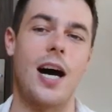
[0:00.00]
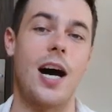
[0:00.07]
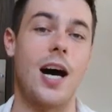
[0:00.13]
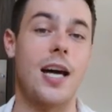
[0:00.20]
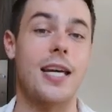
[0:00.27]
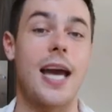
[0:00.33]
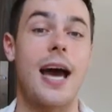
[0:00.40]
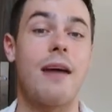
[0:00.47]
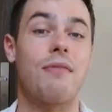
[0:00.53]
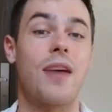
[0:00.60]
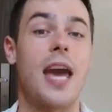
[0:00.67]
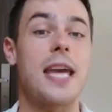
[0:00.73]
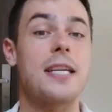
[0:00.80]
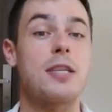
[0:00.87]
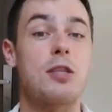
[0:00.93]
I
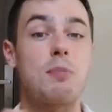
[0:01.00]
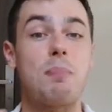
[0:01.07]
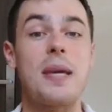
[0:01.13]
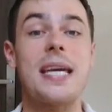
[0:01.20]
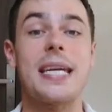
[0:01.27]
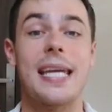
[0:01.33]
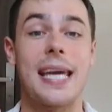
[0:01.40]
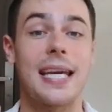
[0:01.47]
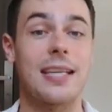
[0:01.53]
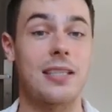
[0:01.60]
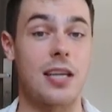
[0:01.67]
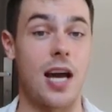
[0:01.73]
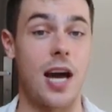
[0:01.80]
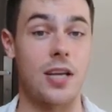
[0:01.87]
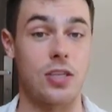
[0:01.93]
have a speaking
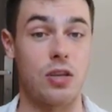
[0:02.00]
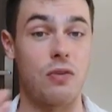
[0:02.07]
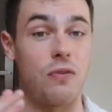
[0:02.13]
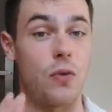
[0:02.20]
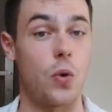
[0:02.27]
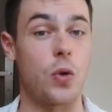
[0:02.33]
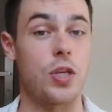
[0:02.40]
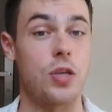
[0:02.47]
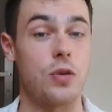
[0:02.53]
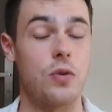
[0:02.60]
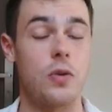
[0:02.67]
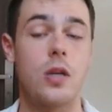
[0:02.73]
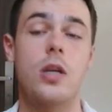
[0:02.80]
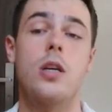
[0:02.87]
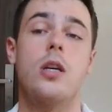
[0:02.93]
task for
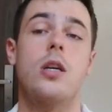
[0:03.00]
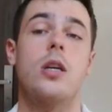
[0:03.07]
you.